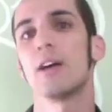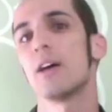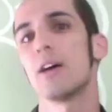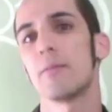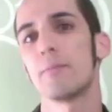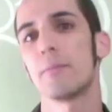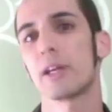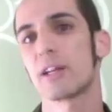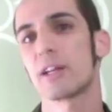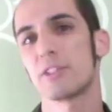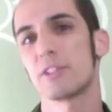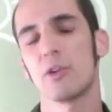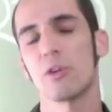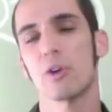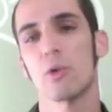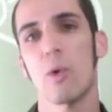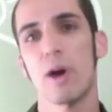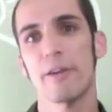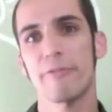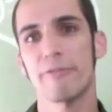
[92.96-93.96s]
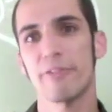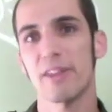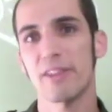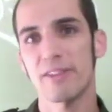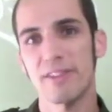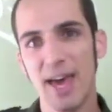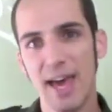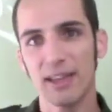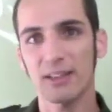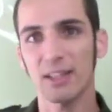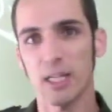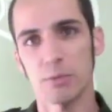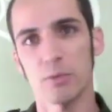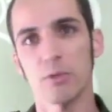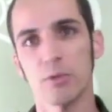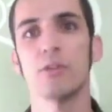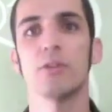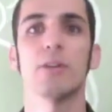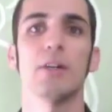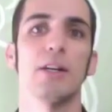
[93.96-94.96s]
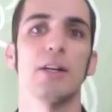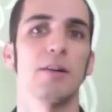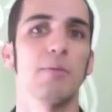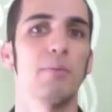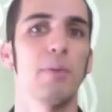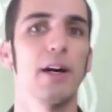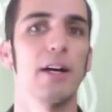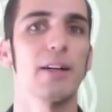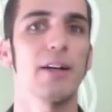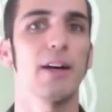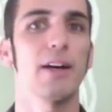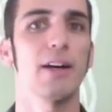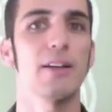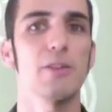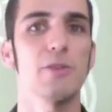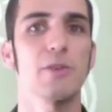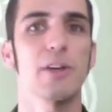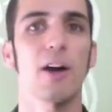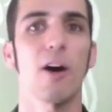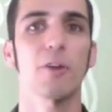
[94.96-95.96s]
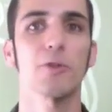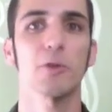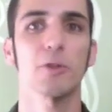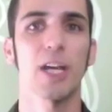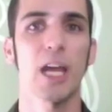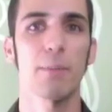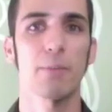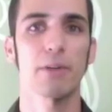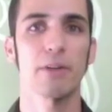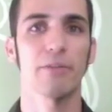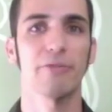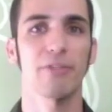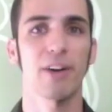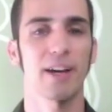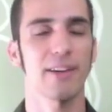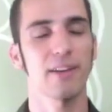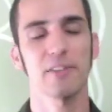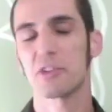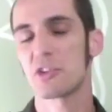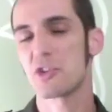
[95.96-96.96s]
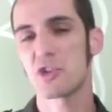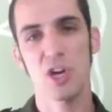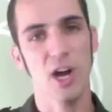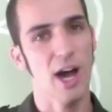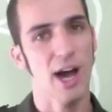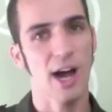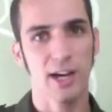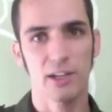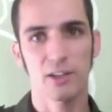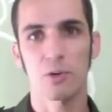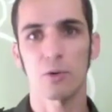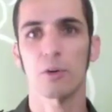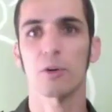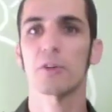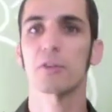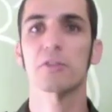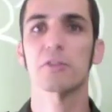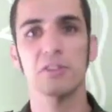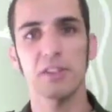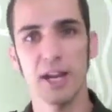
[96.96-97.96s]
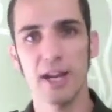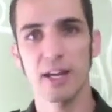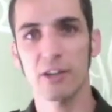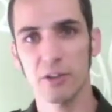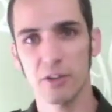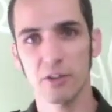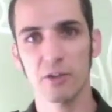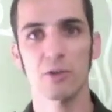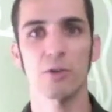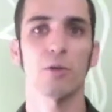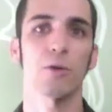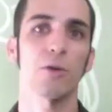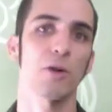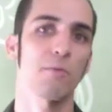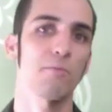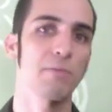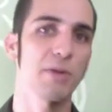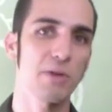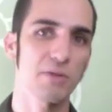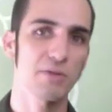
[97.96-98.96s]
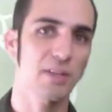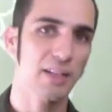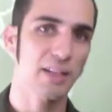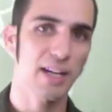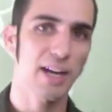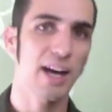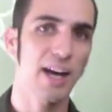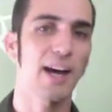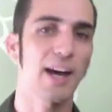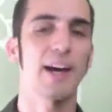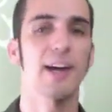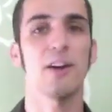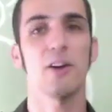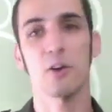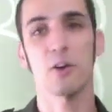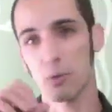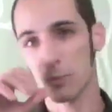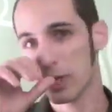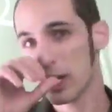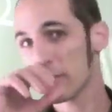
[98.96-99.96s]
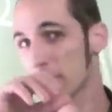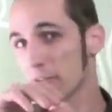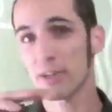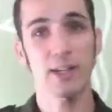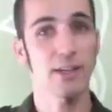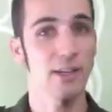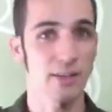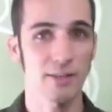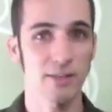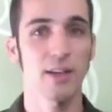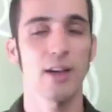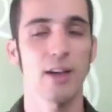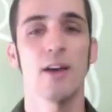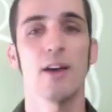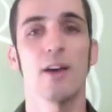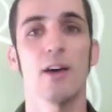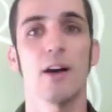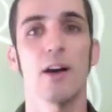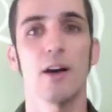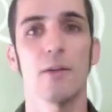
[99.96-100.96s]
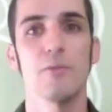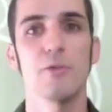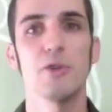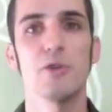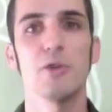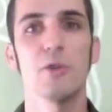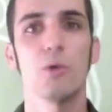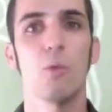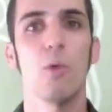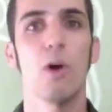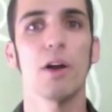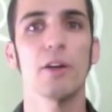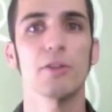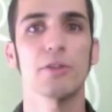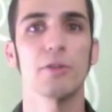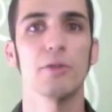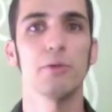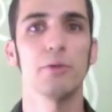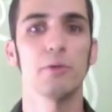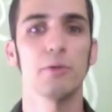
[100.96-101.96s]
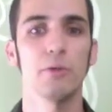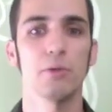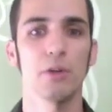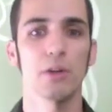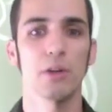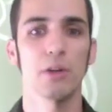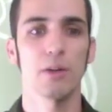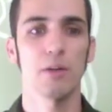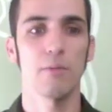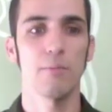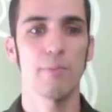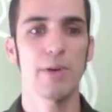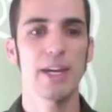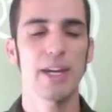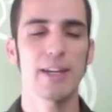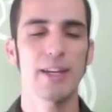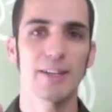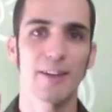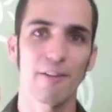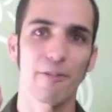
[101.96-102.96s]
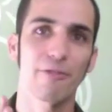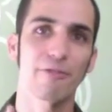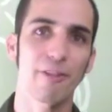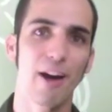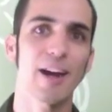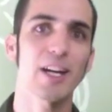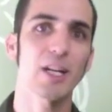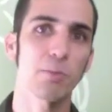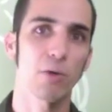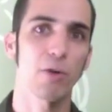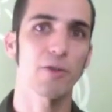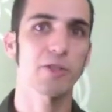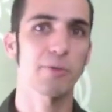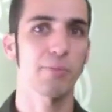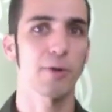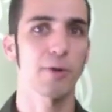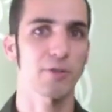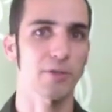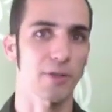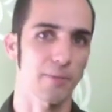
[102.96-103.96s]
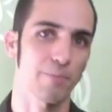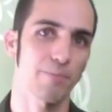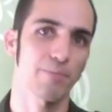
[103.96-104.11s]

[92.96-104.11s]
because you don't quite fit that label, but you also can't be defined as a jock or a skater or a music guy or whatever it is. You don't want to be definable as a person.